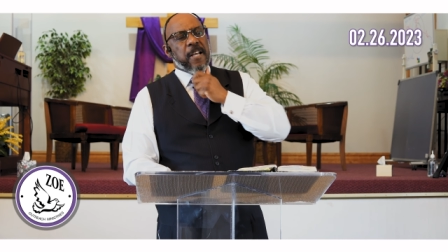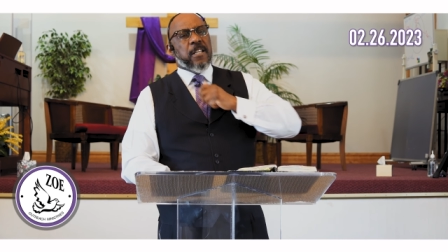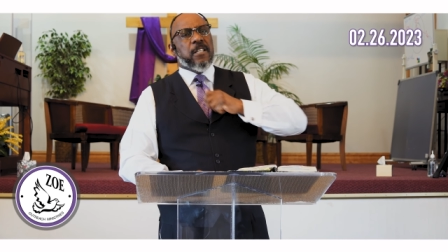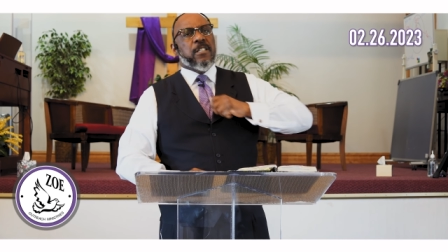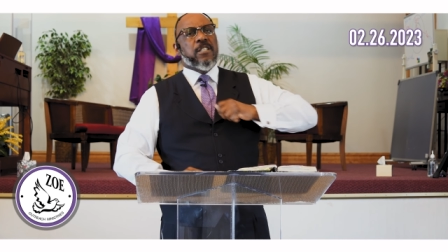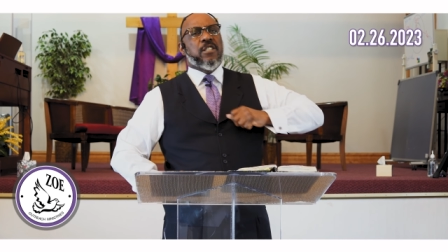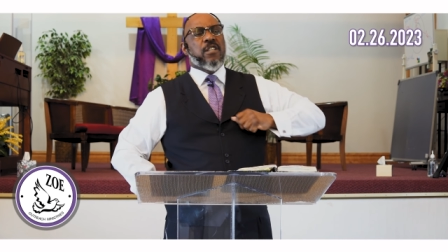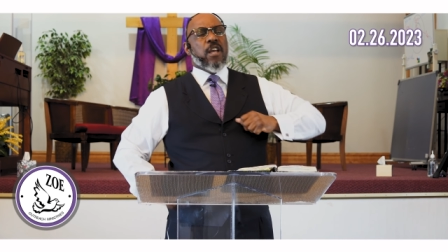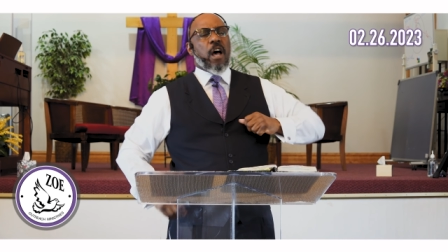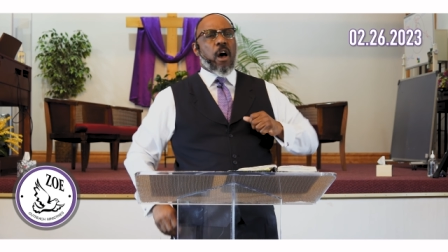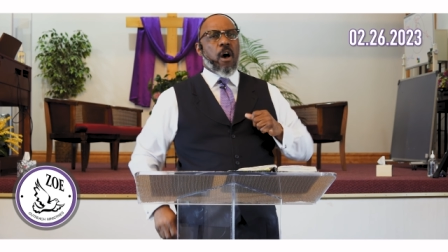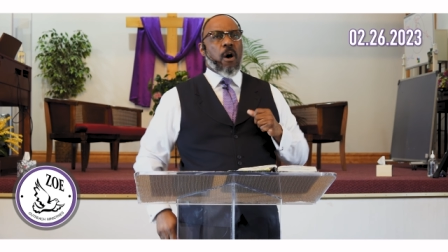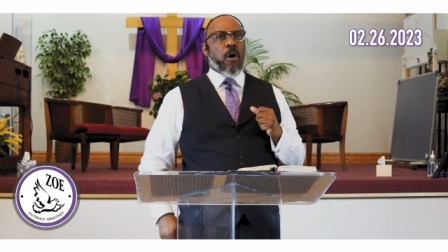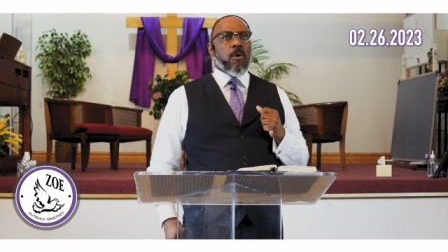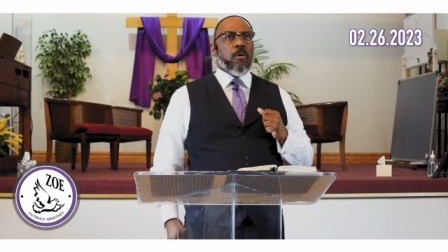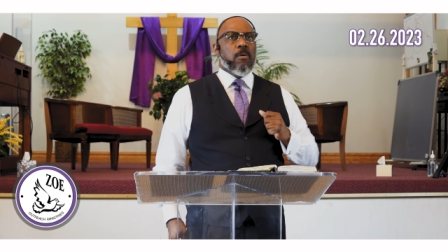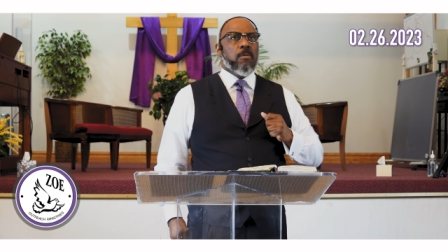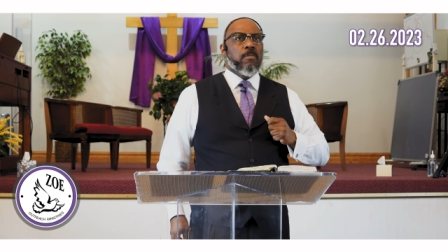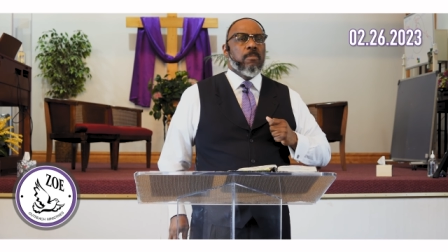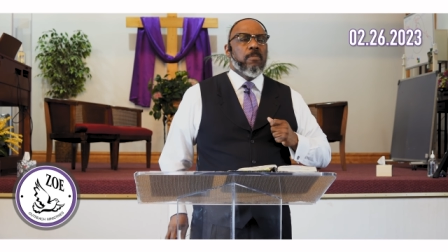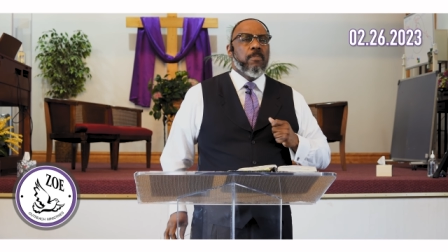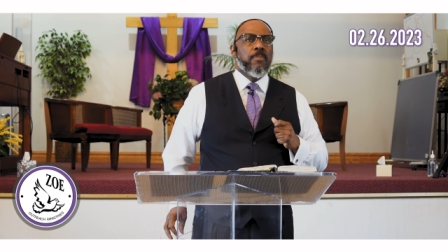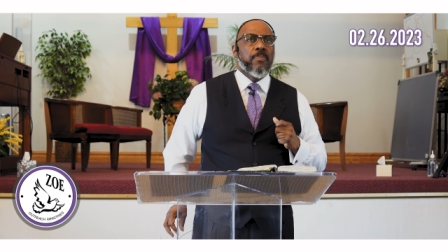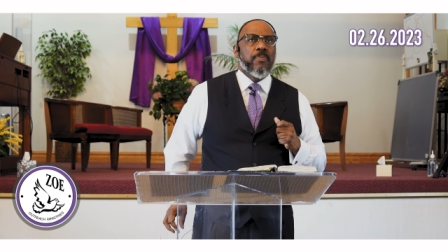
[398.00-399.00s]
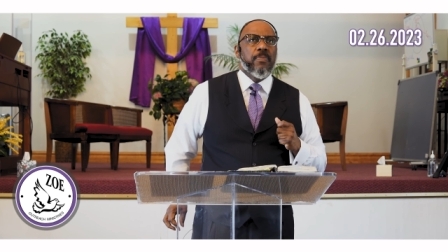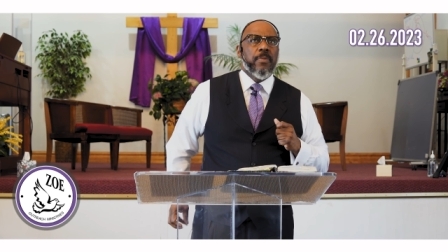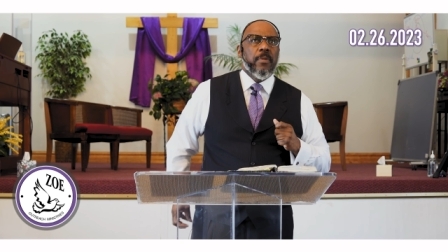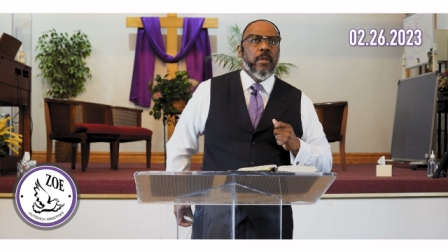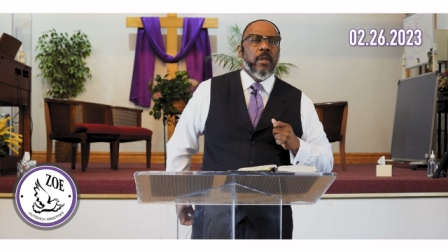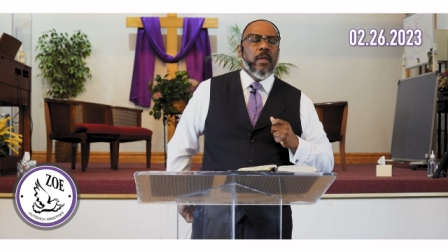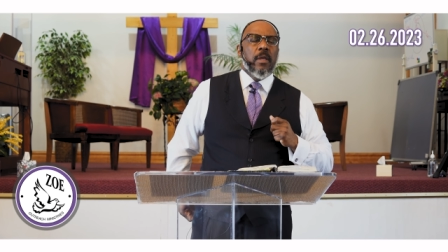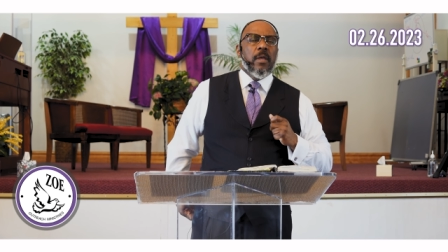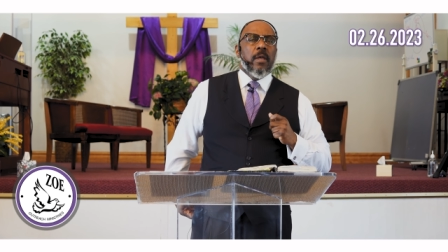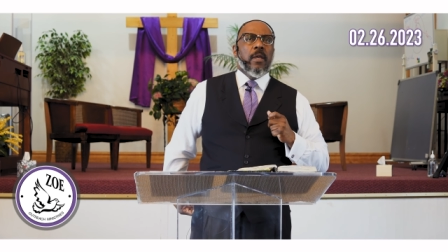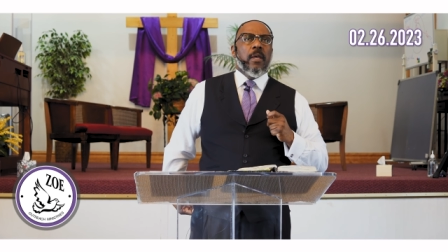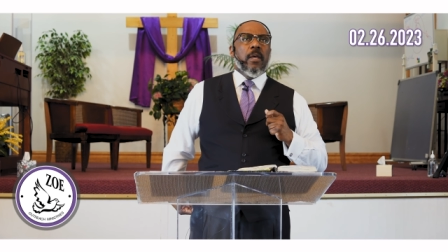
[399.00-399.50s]
So,
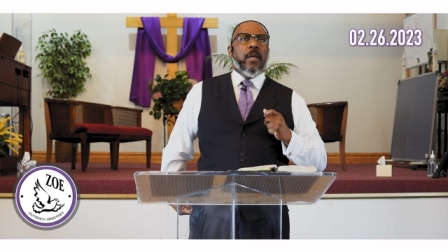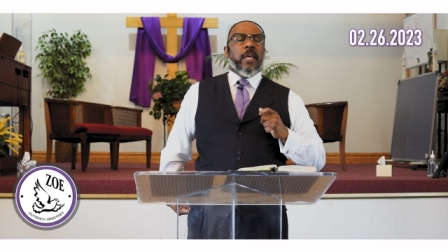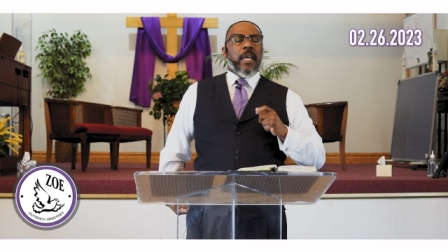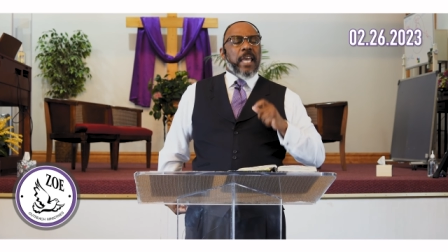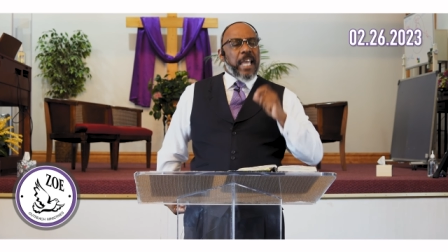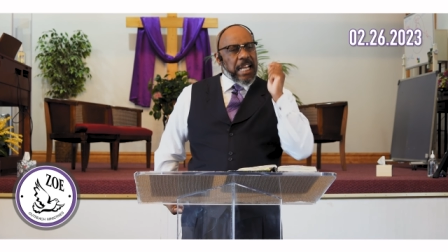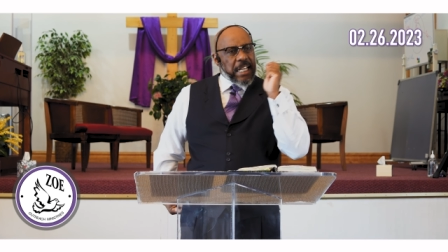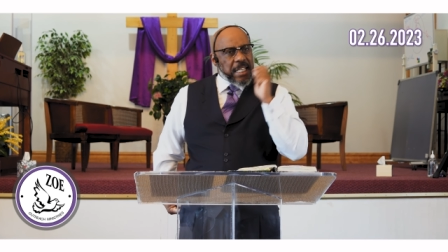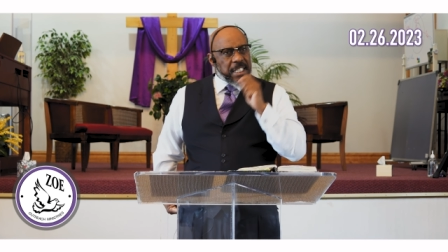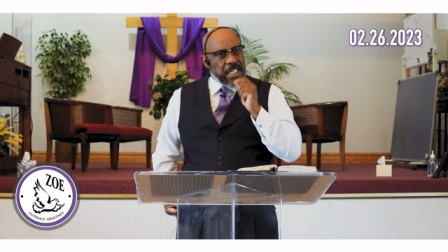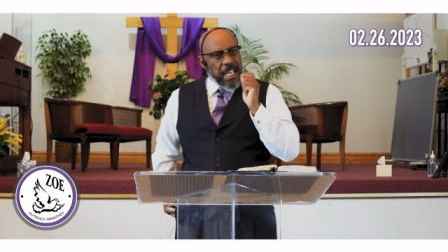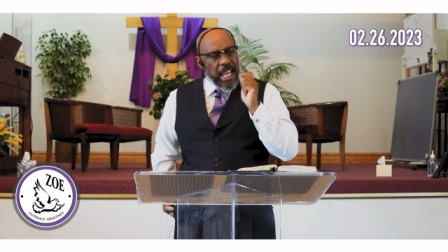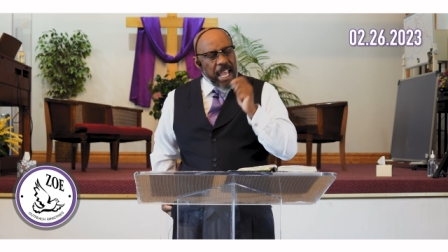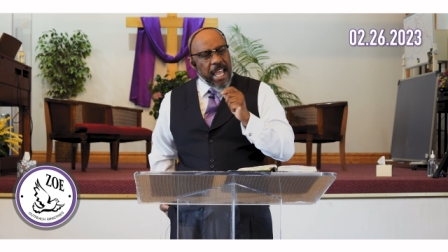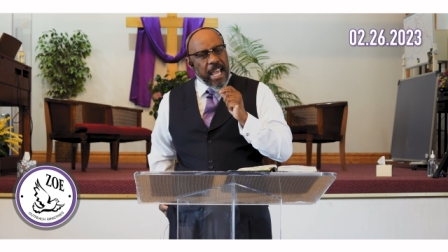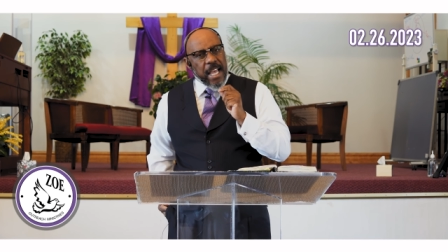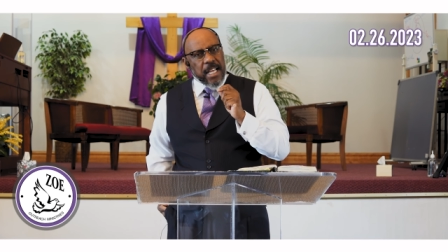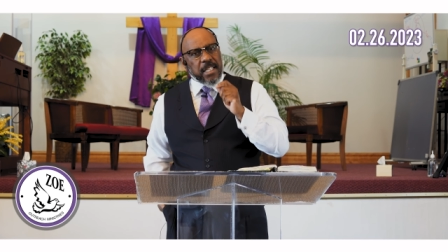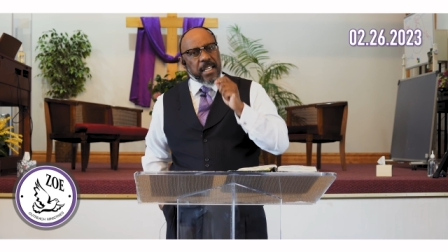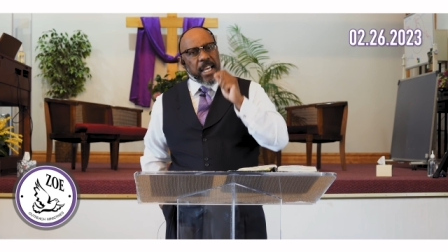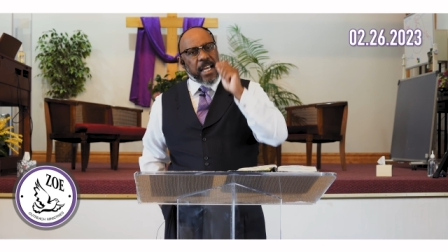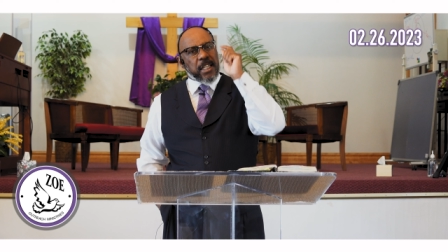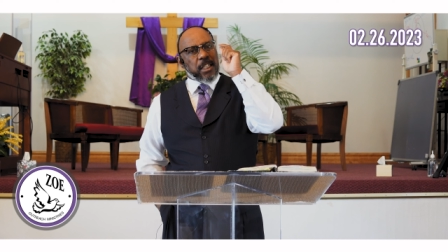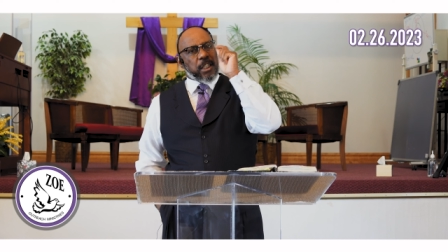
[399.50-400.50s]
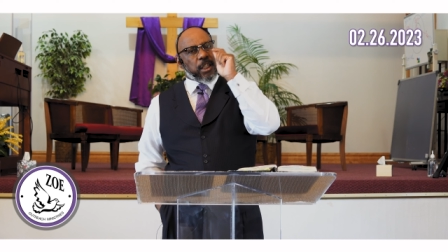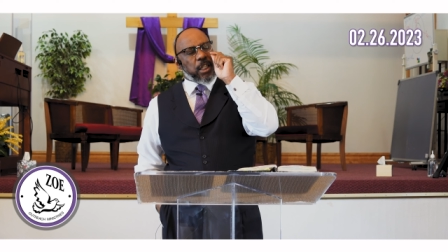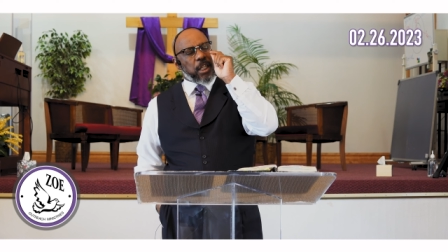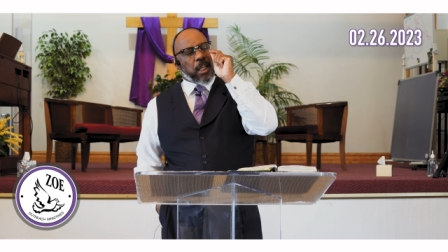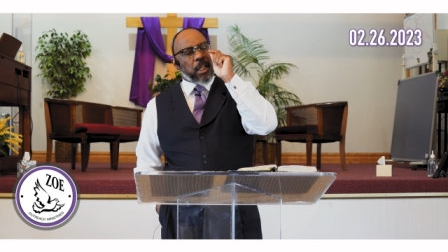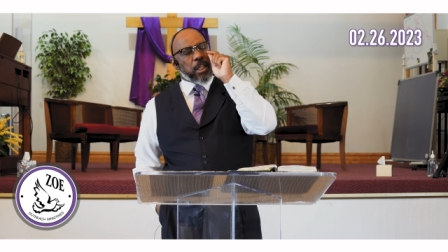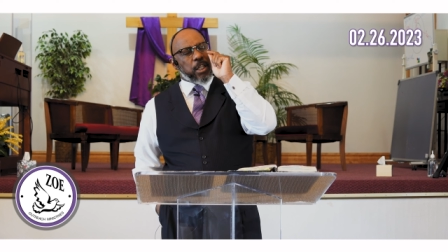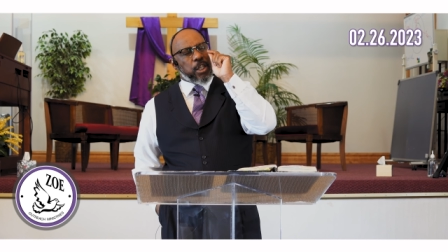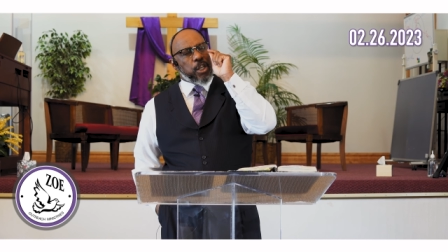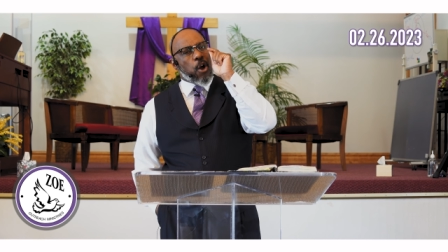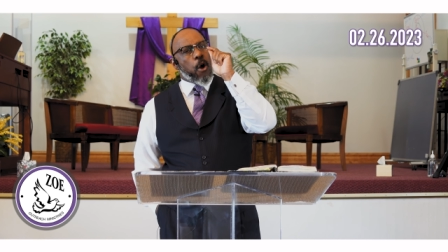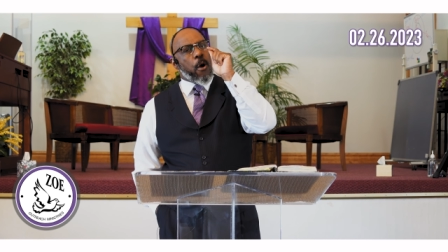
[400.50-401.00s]
he says it's
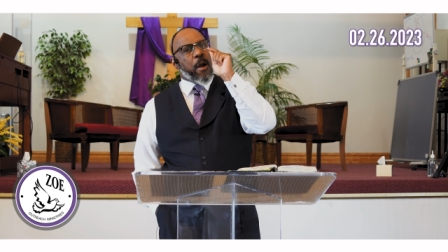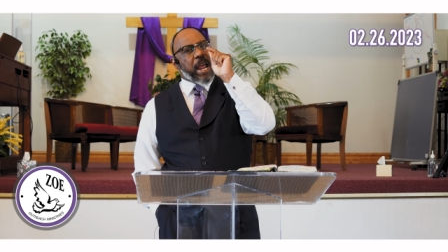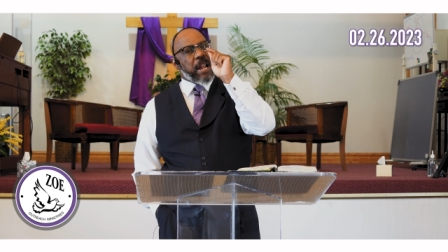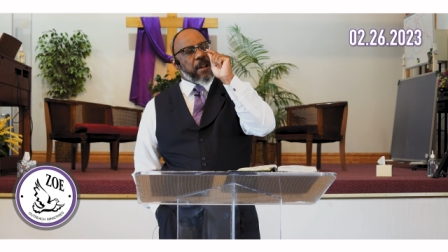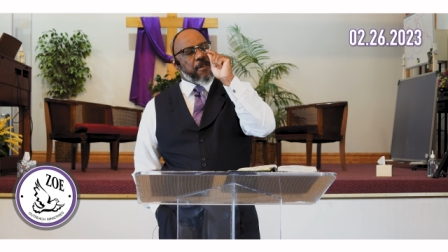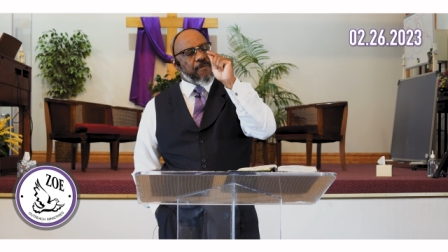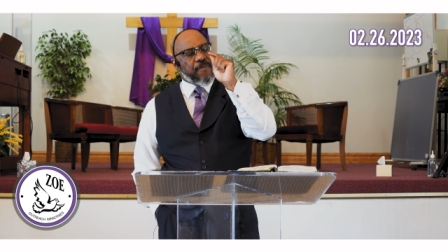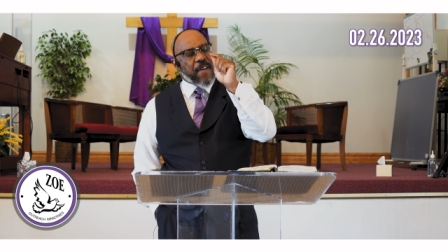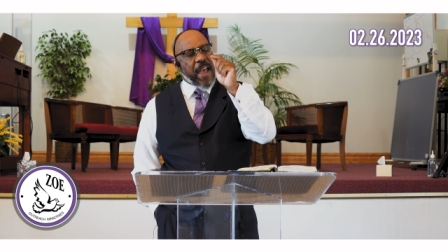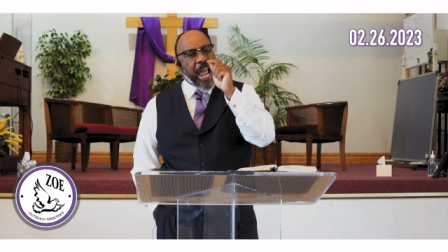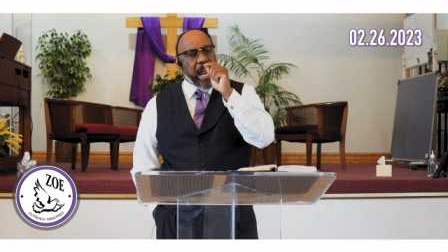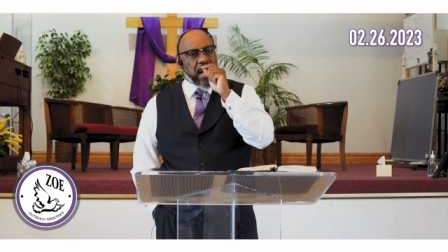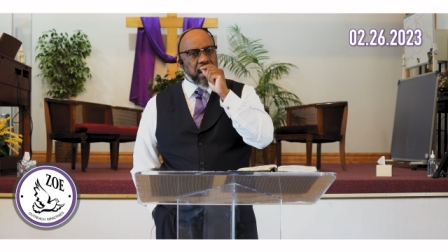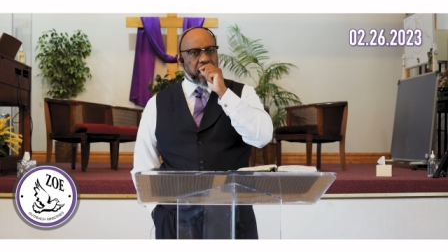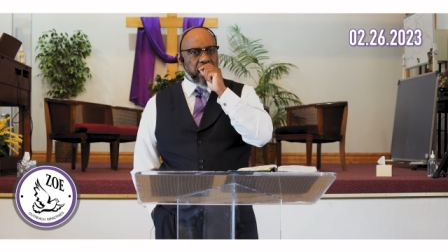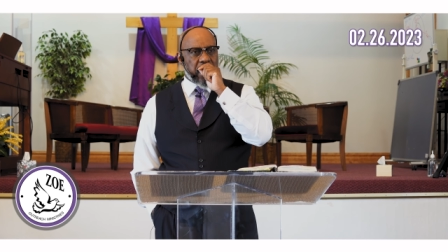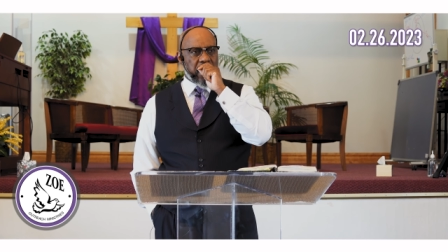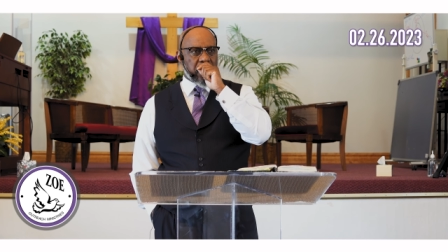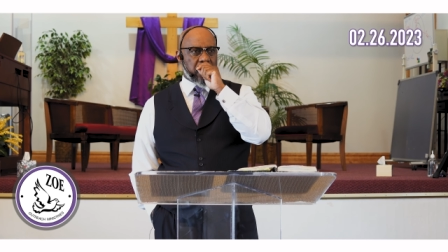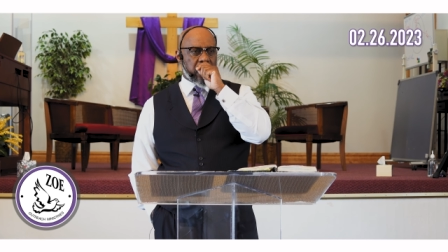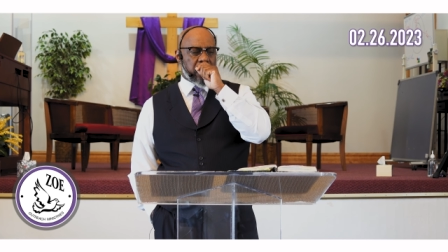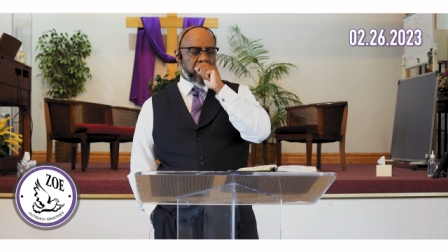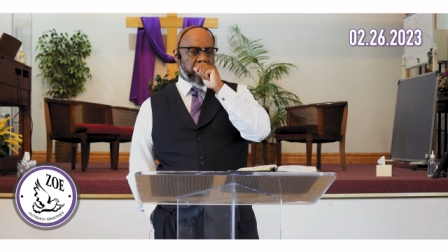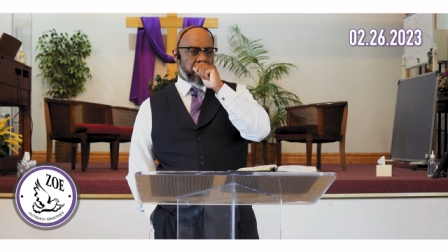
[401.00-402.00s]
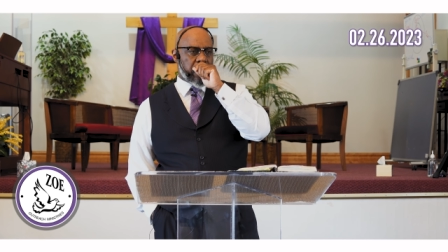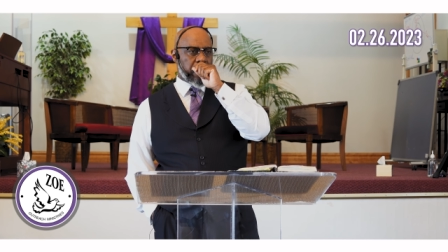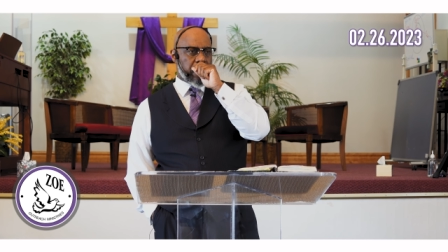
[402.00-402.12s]
to your advantage.